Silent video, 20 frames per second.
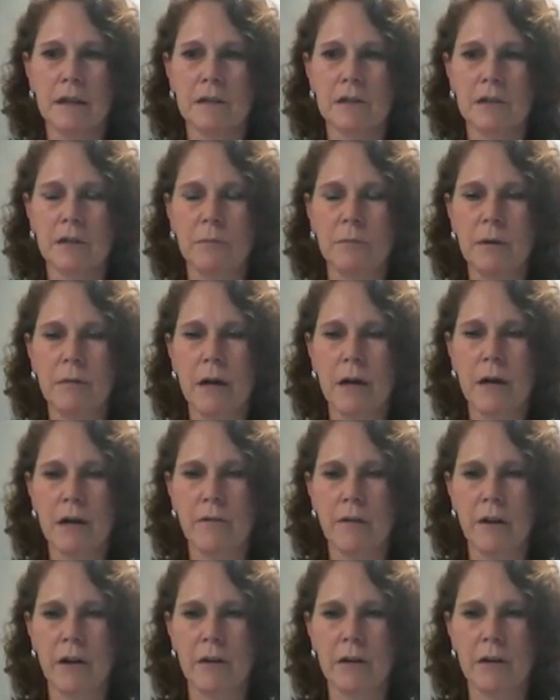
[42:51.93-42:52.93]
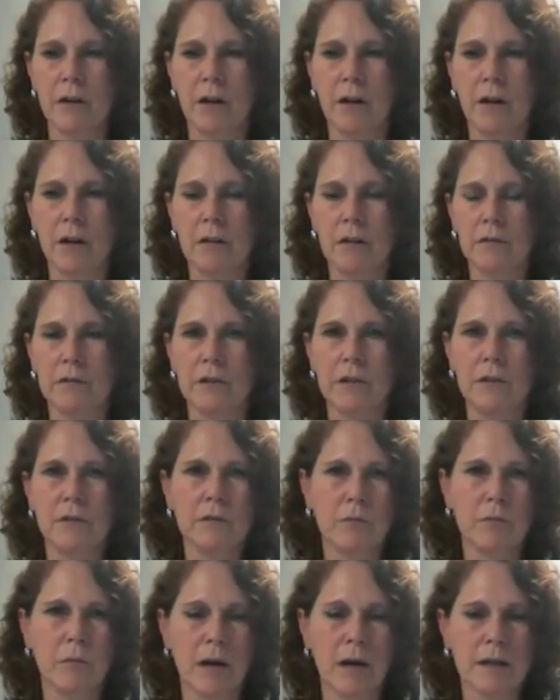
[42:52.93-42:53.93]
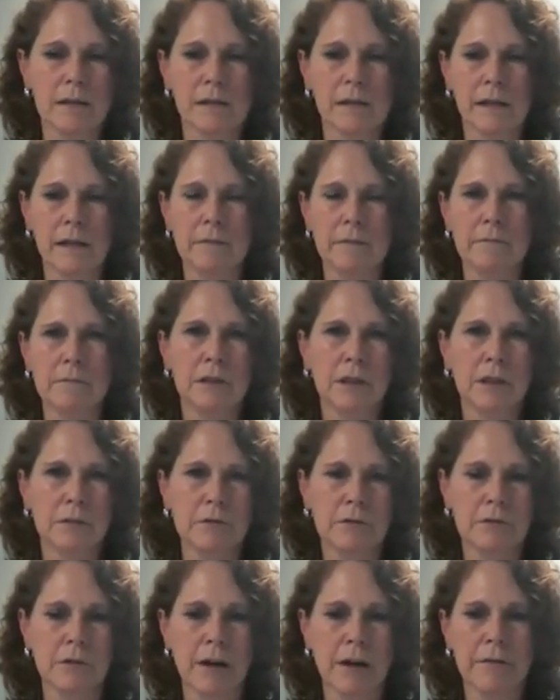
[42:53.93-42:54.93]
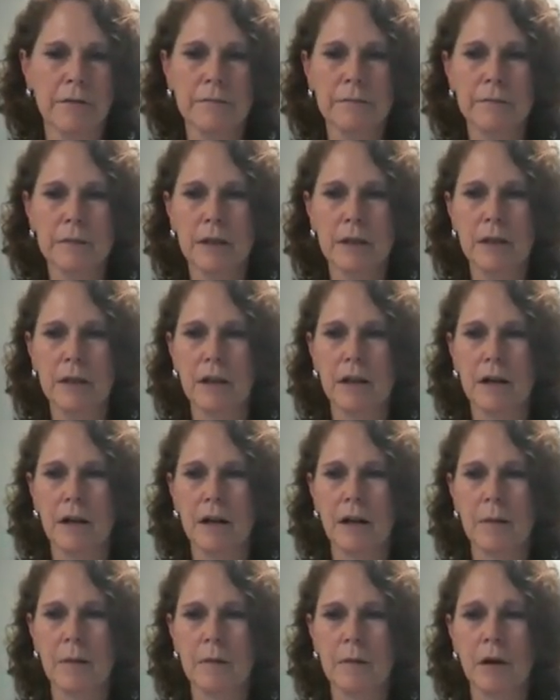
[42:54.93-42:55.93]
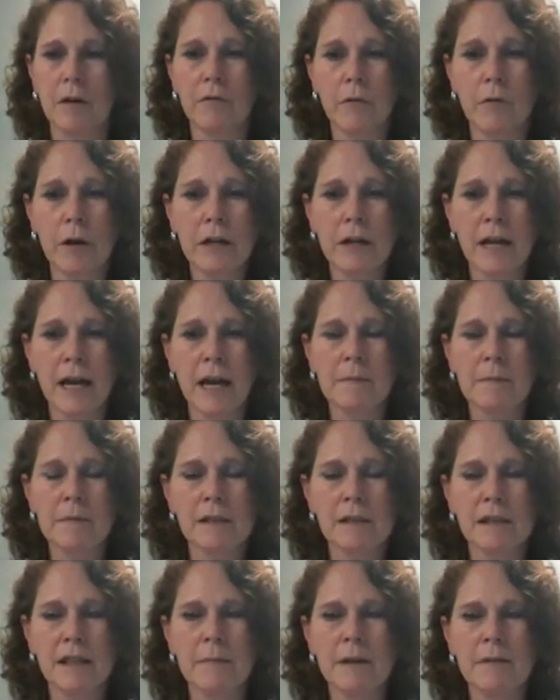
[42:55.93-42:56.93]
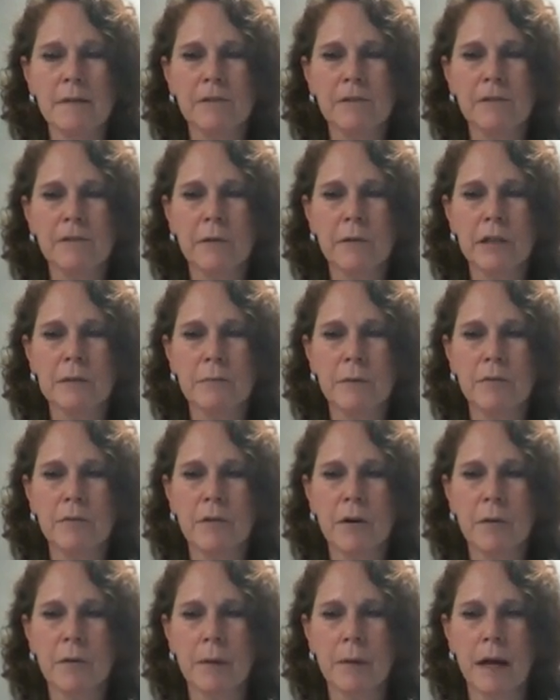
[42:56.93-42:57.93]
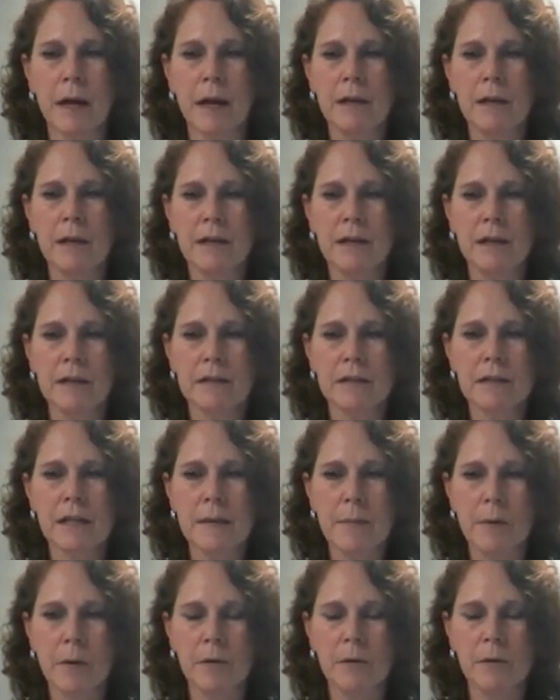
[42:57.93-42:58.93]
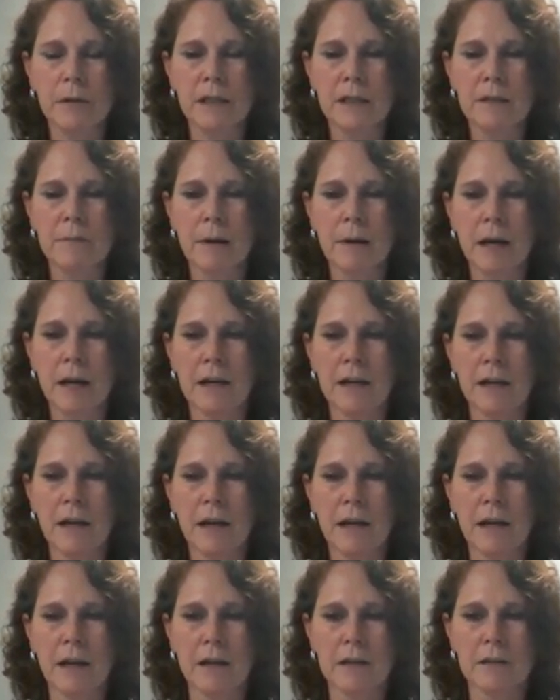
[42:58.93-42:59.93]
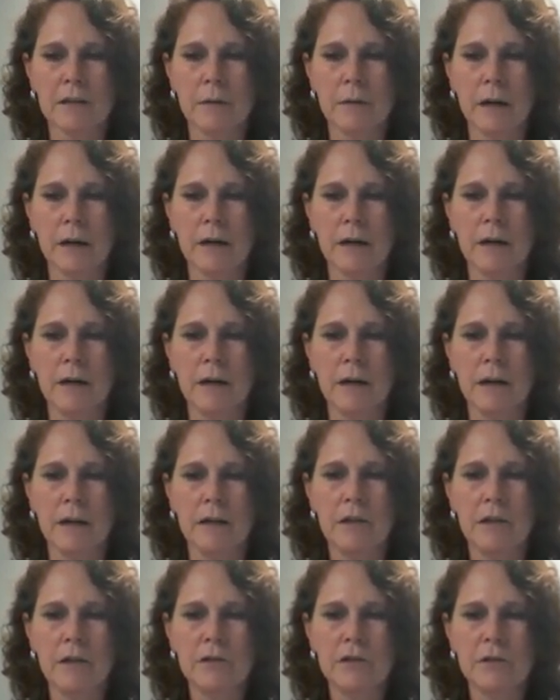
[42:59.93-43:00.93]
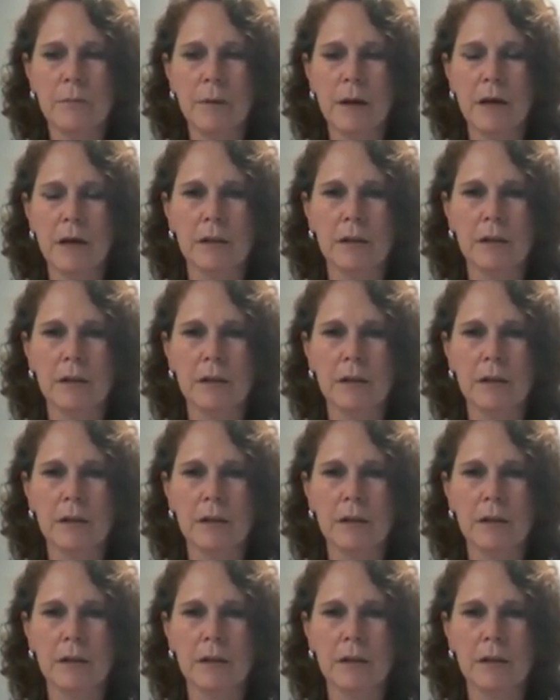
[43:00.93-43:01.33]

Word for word: So beware of alcohol, use wisely, don't drive. Avoid naps, limit fluids before bed, sleep only in bed and not elsewhere. Use your bed